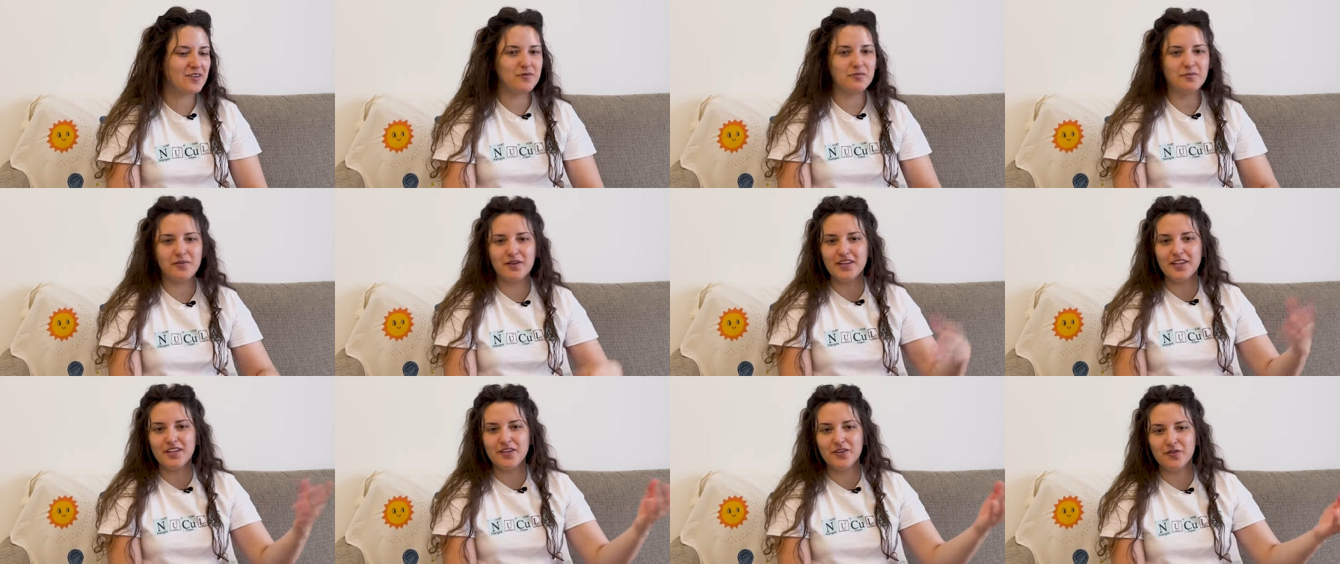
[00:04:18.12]

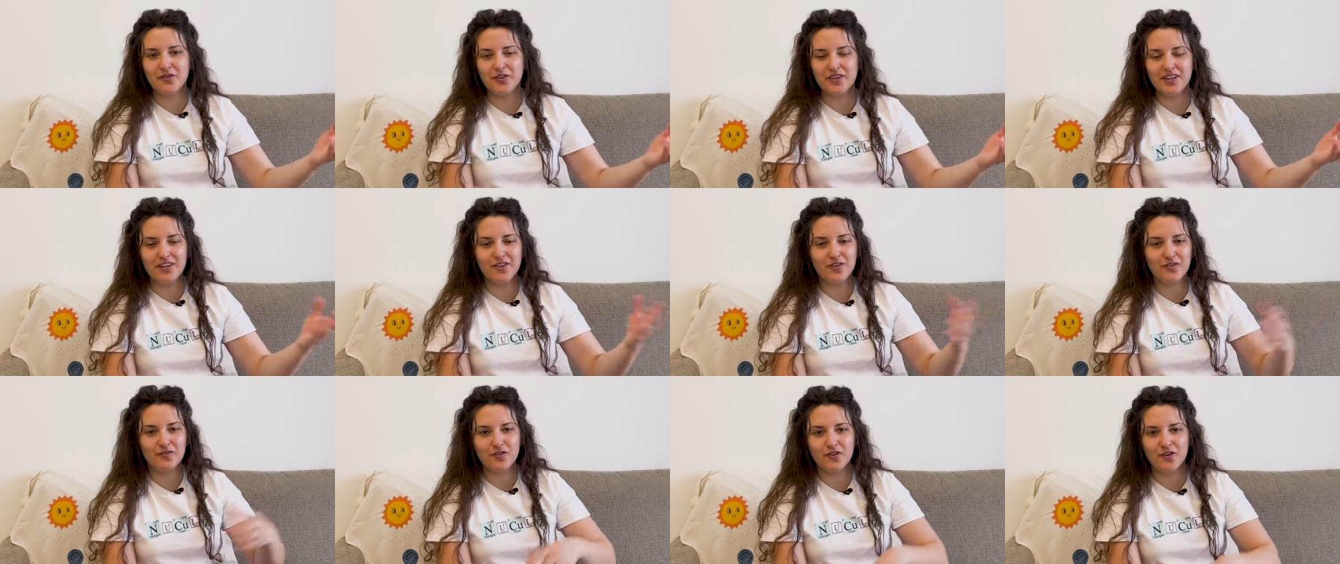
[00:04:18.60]
Marie
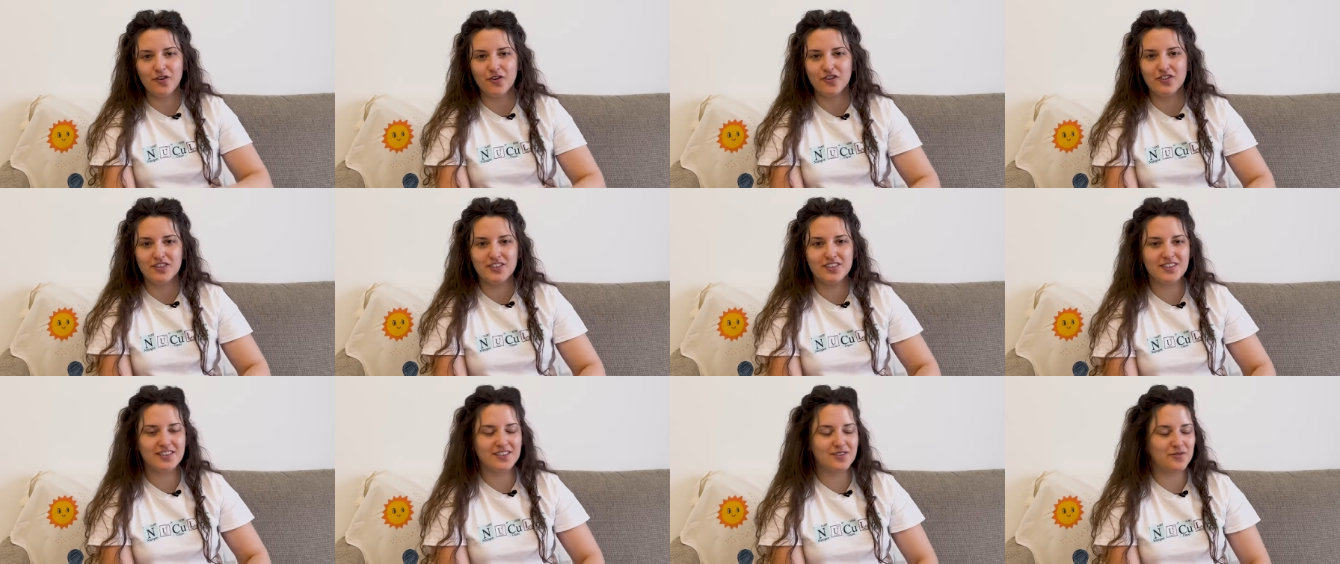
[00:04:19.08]
Curie, of
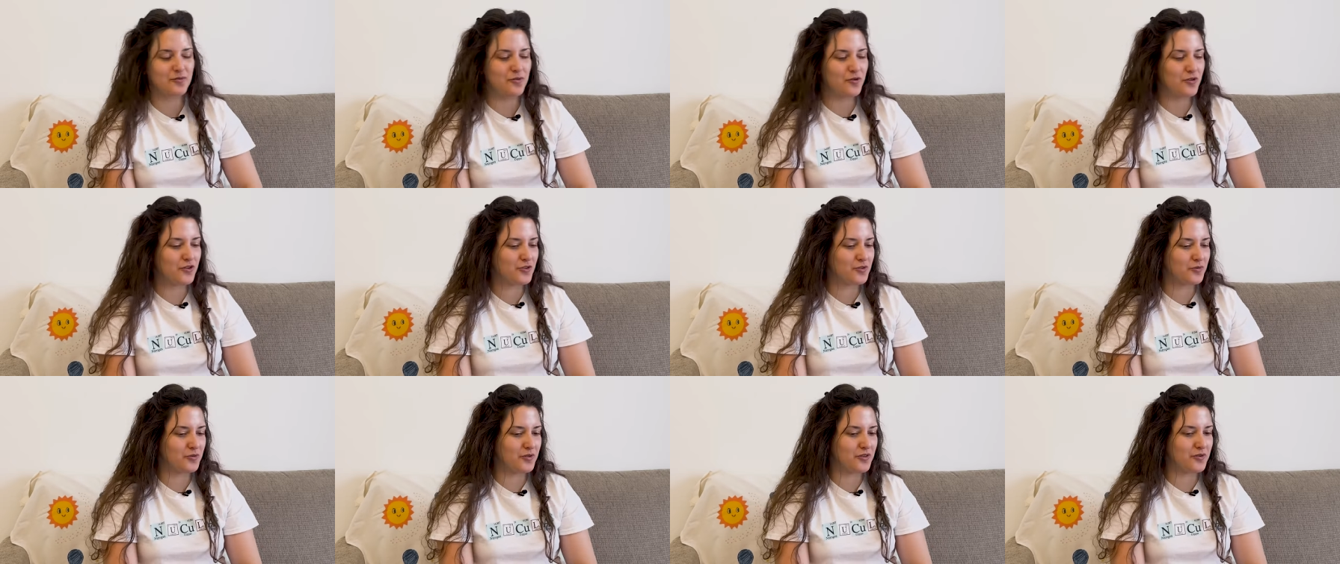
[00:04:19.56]
course,
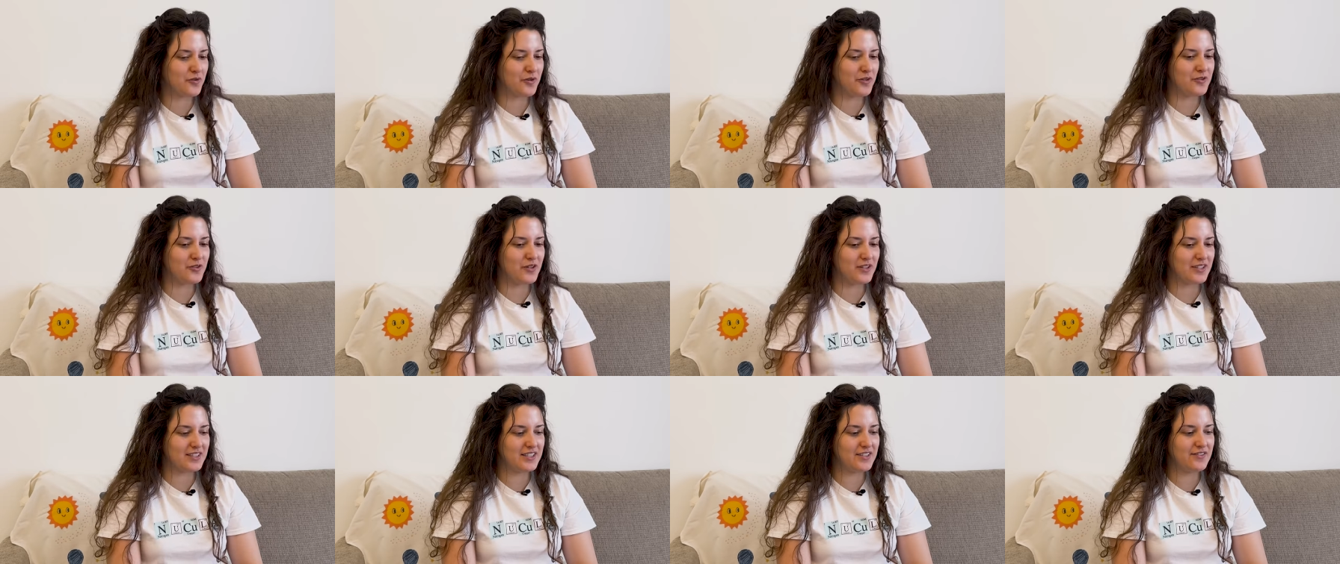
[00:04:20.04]
worked with
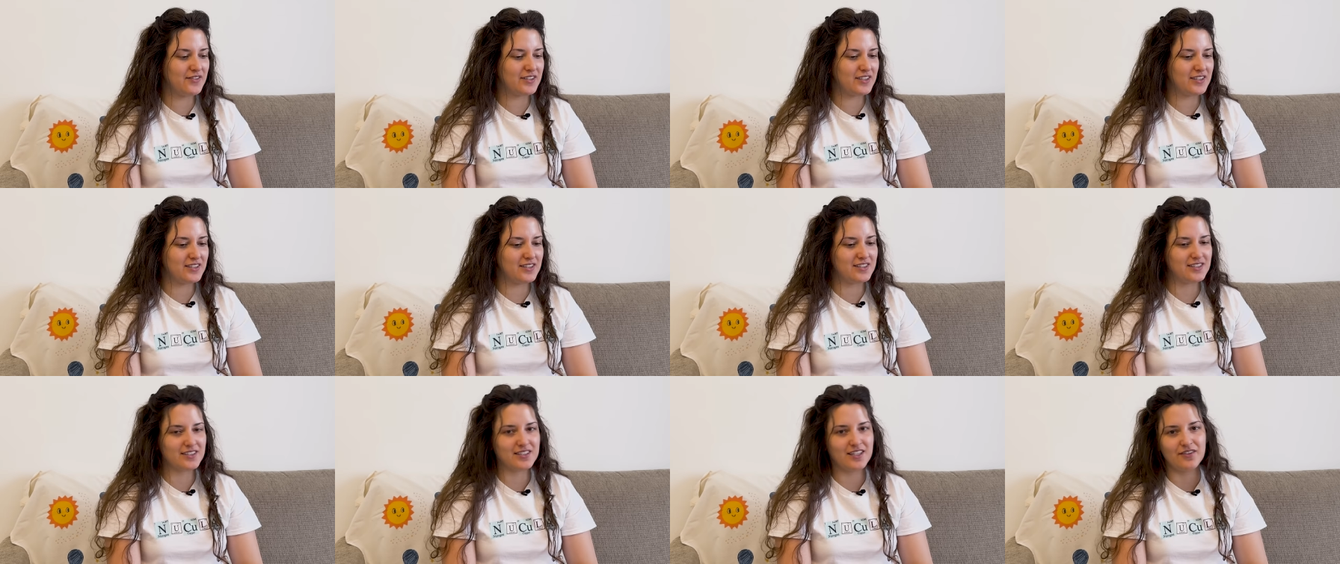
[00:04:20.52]
radioactivity,
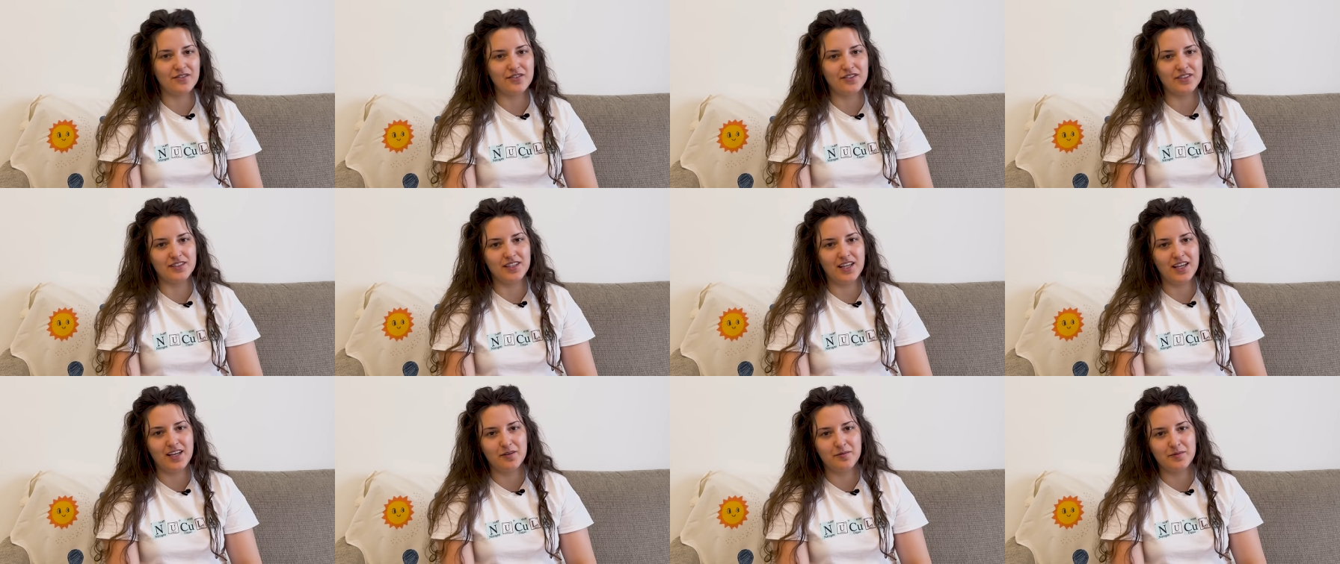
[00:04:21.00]

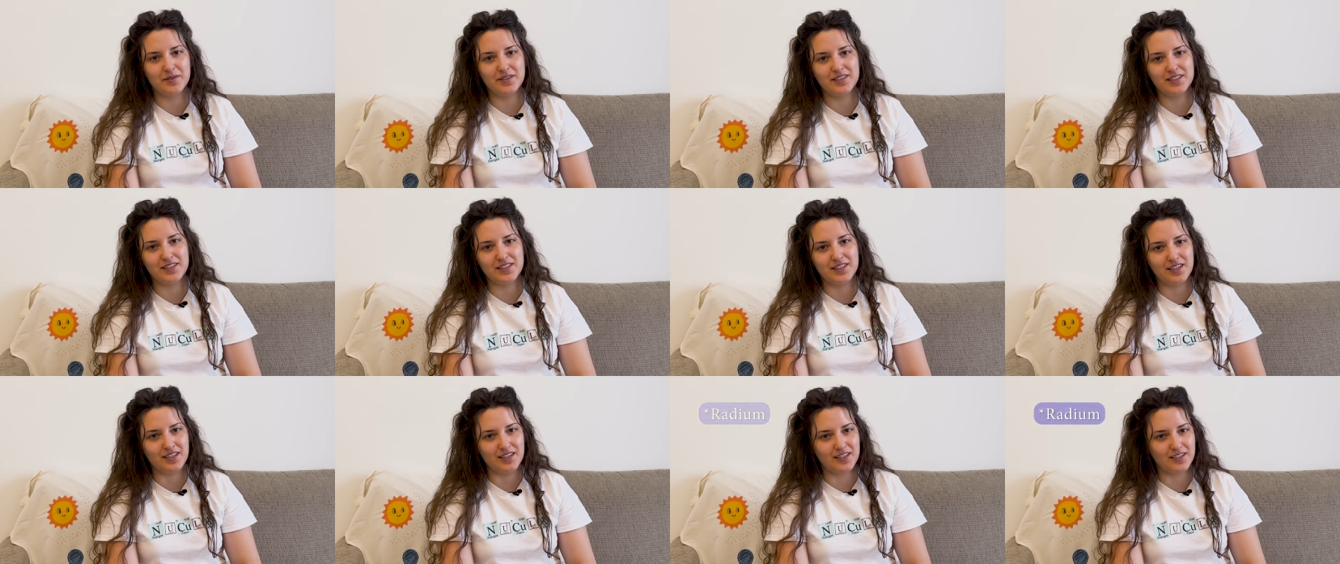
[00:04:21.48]
discovered
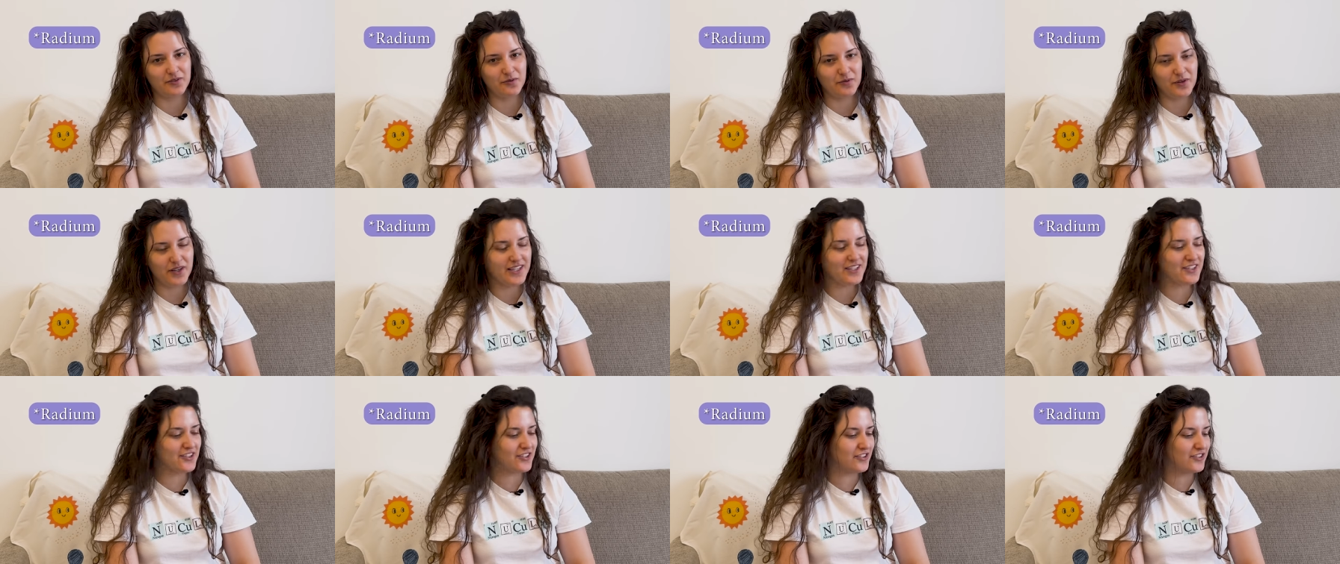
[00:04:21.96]
elements like
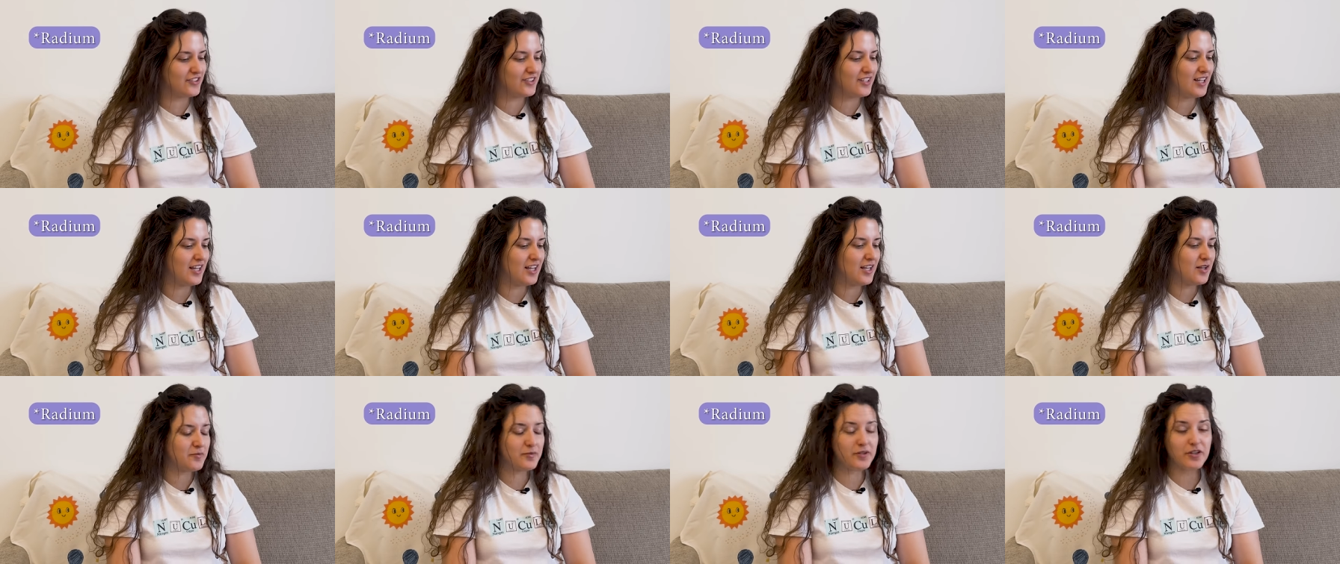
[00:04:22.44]
radon.
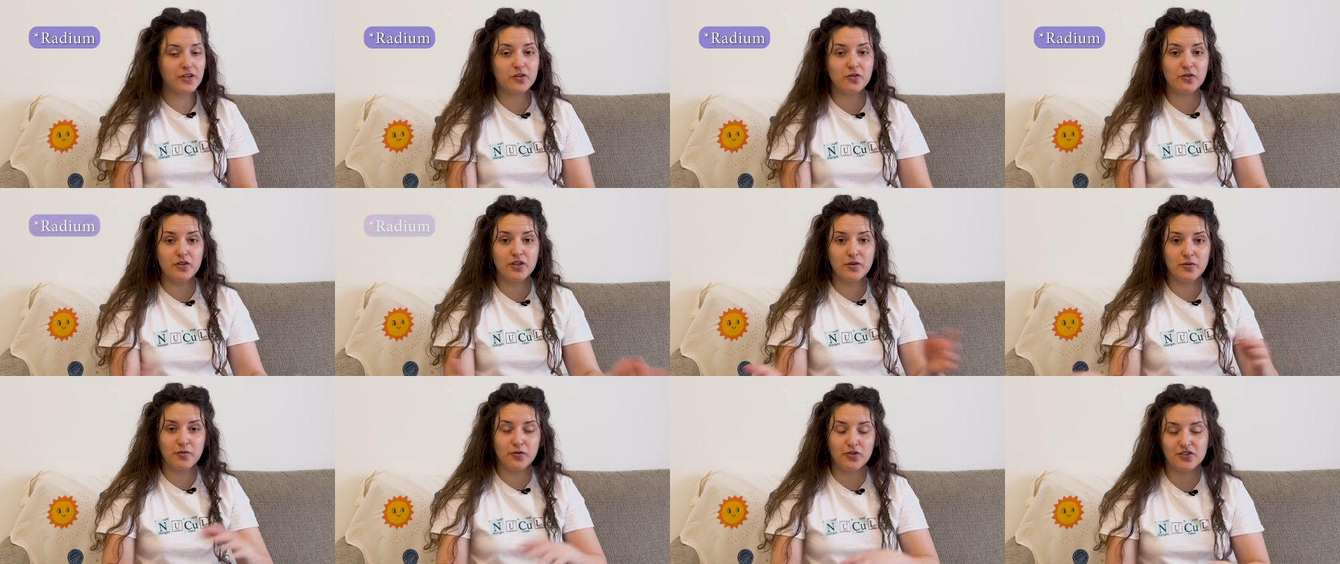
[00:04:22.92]
Pierre
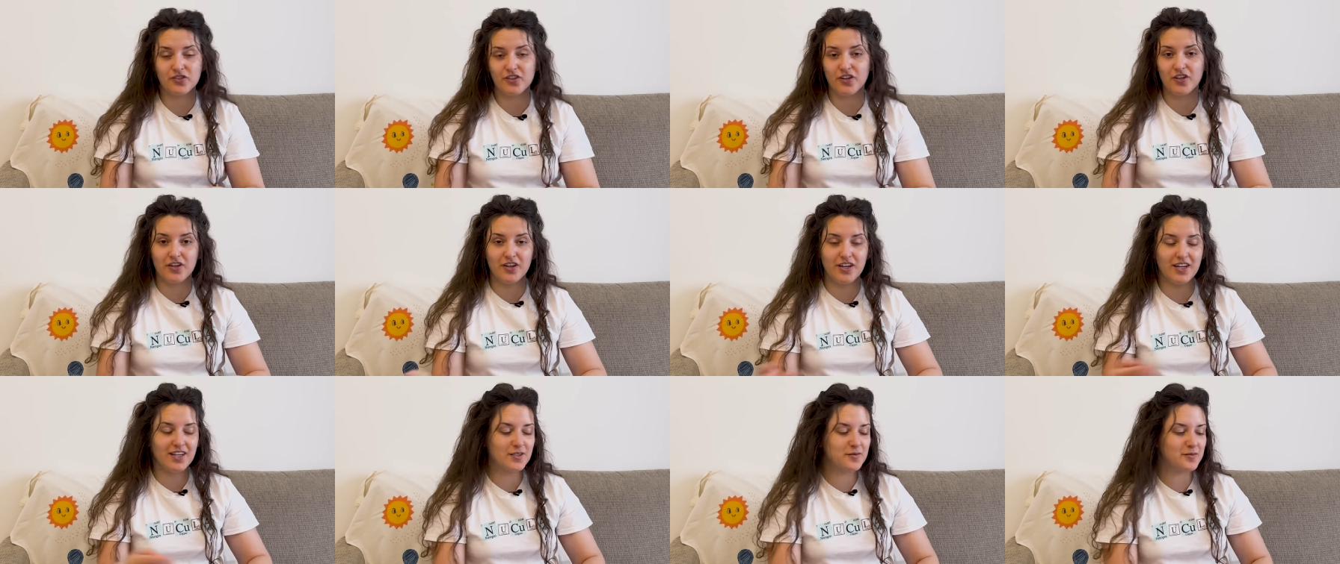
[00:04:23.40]
Curie was
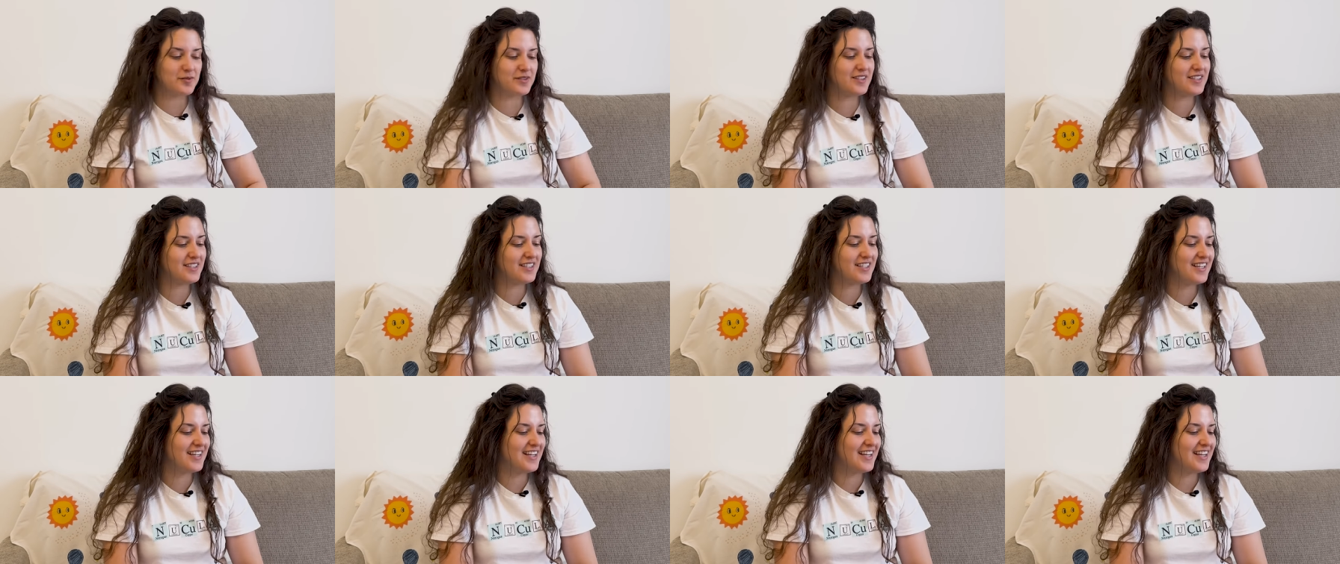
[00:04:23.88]
her husband.